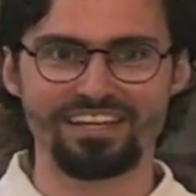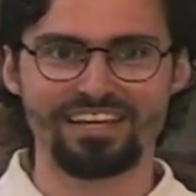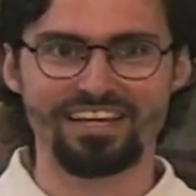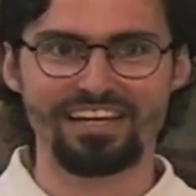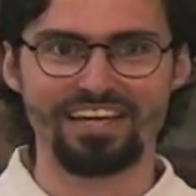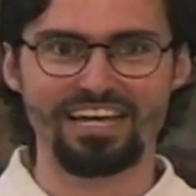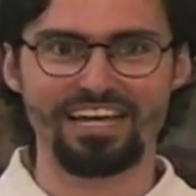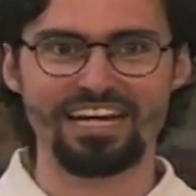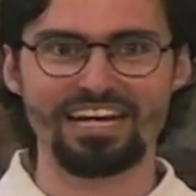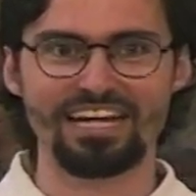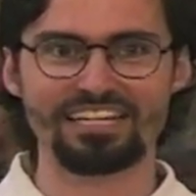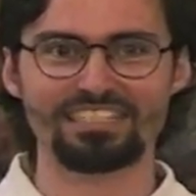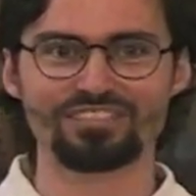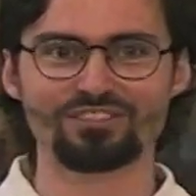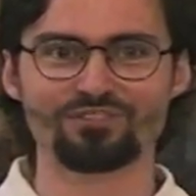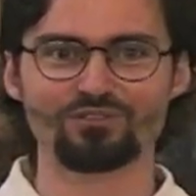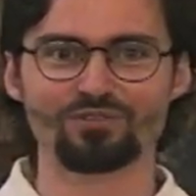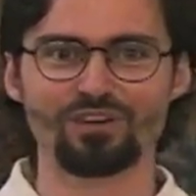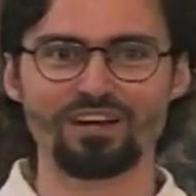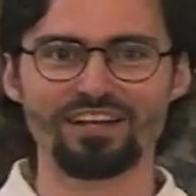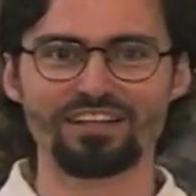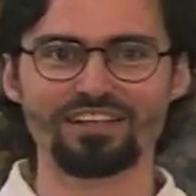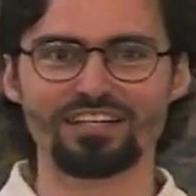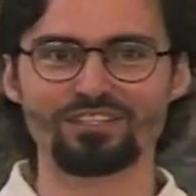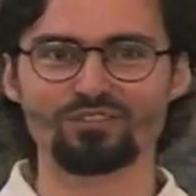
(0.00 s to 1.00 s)
And I just
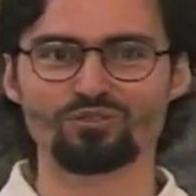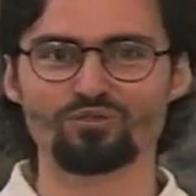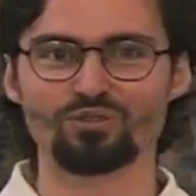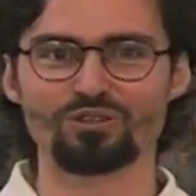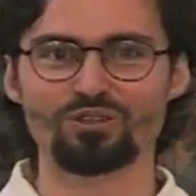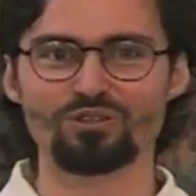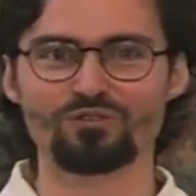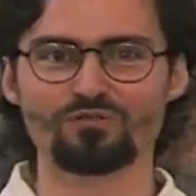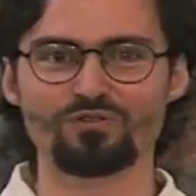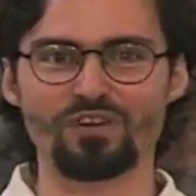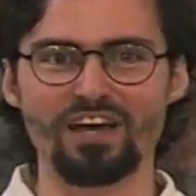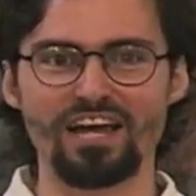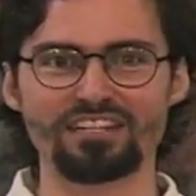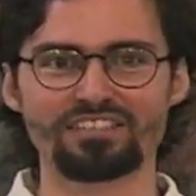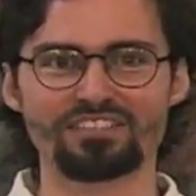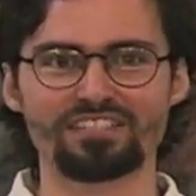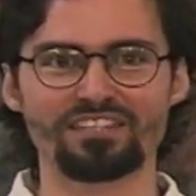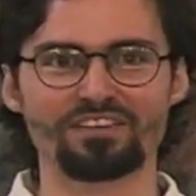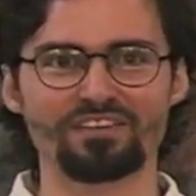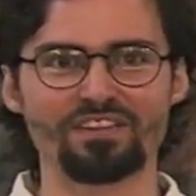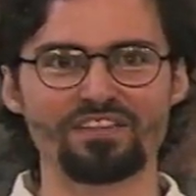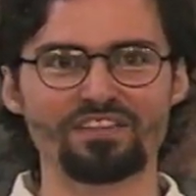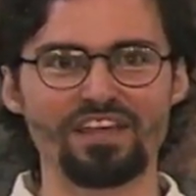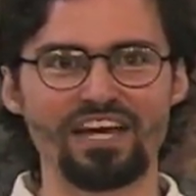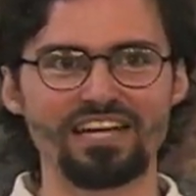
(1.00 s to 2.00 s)
find that's really
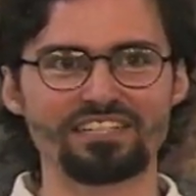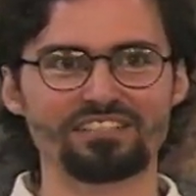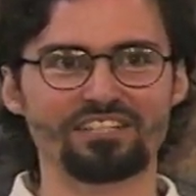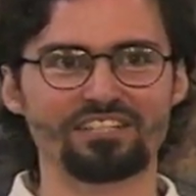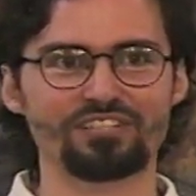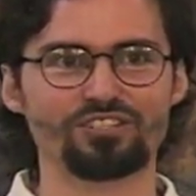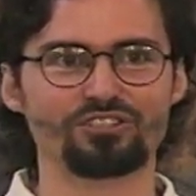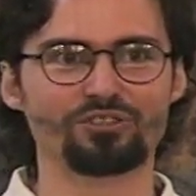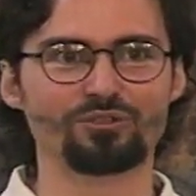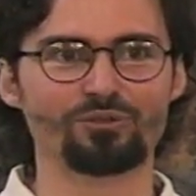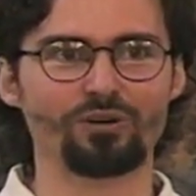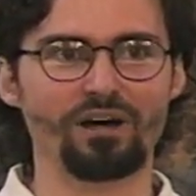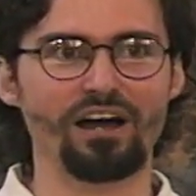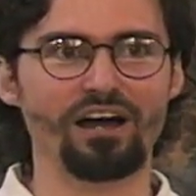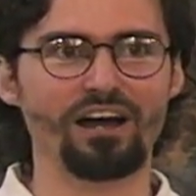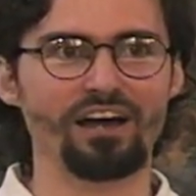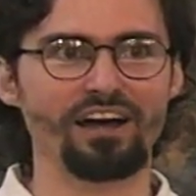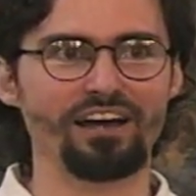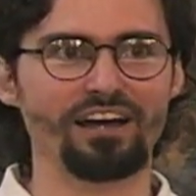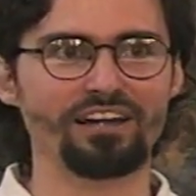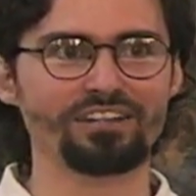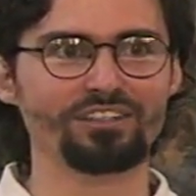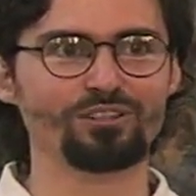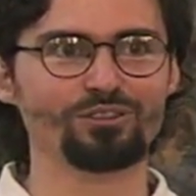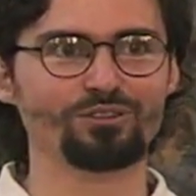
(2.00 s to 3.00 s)
fascinating that that's a
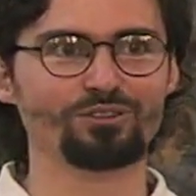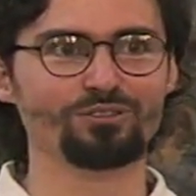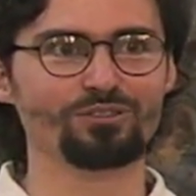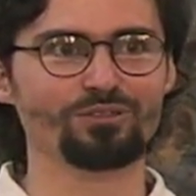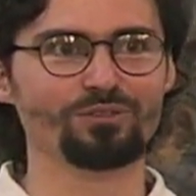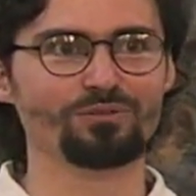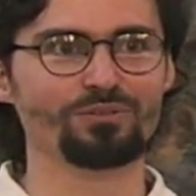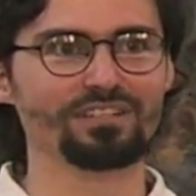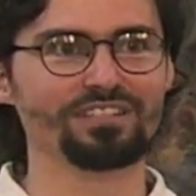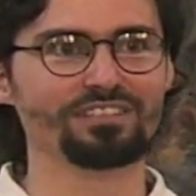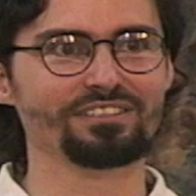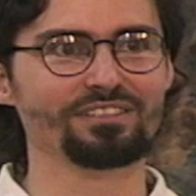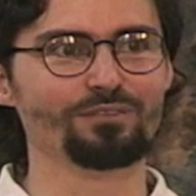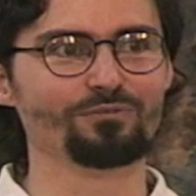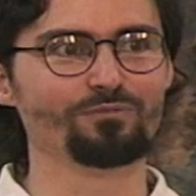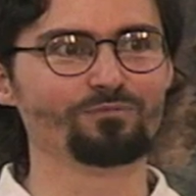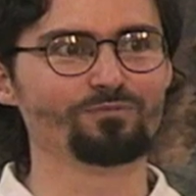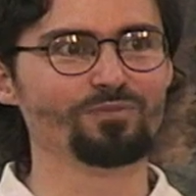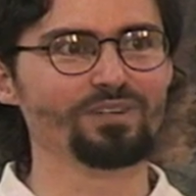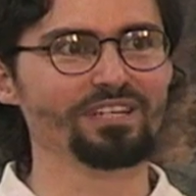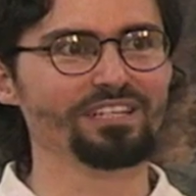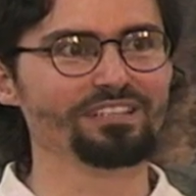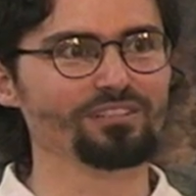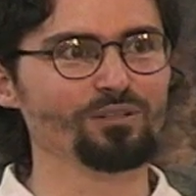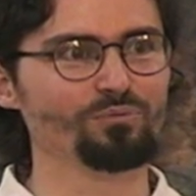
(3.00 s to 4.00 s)
dua. You know, it's a, it's a,
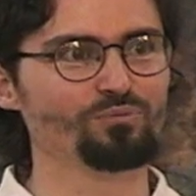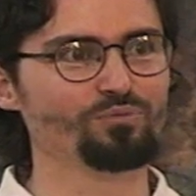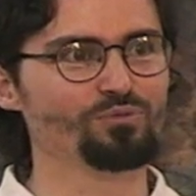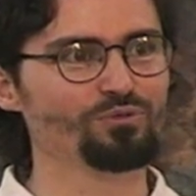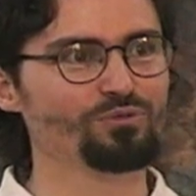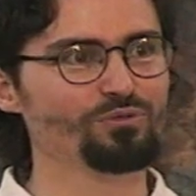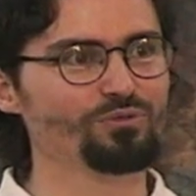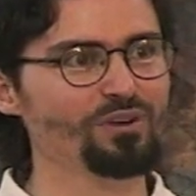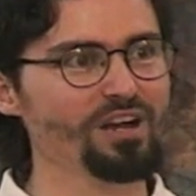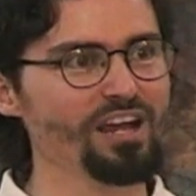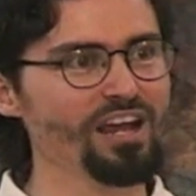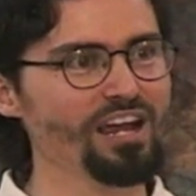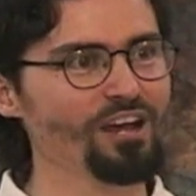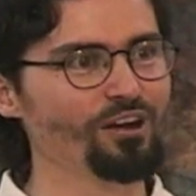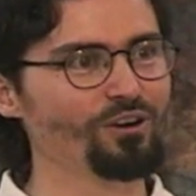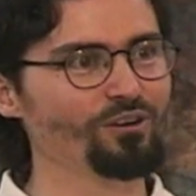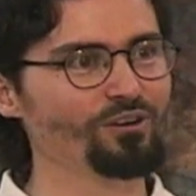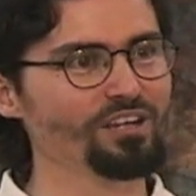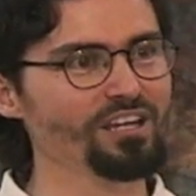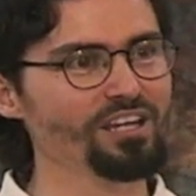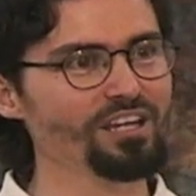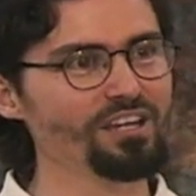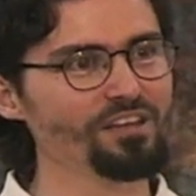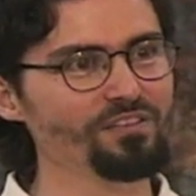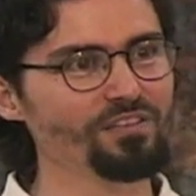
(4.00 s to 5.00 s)
it's a
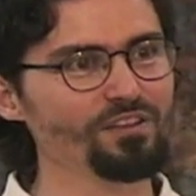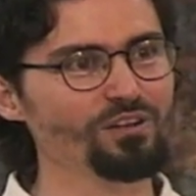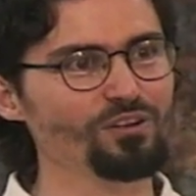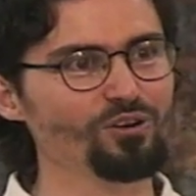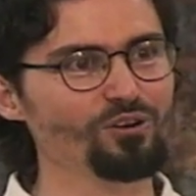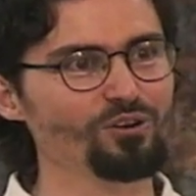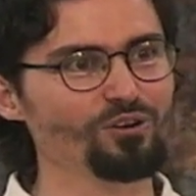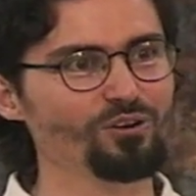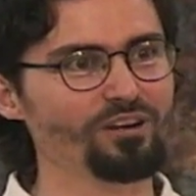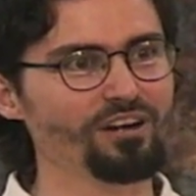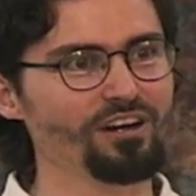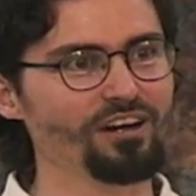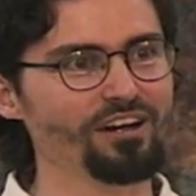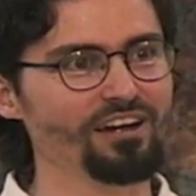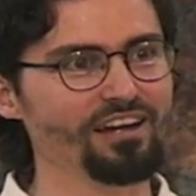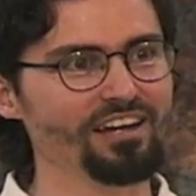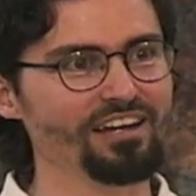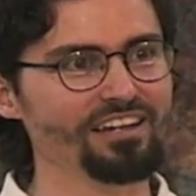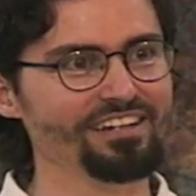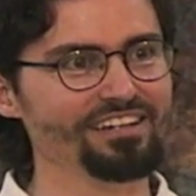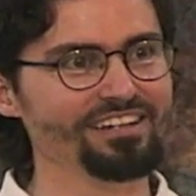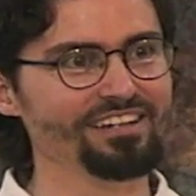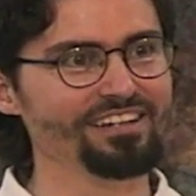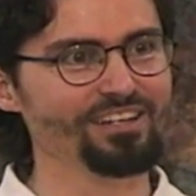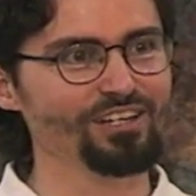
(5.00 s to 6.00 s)
prayer in the
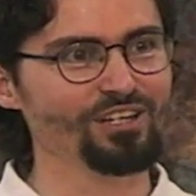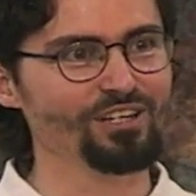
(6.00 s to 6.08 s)
Quran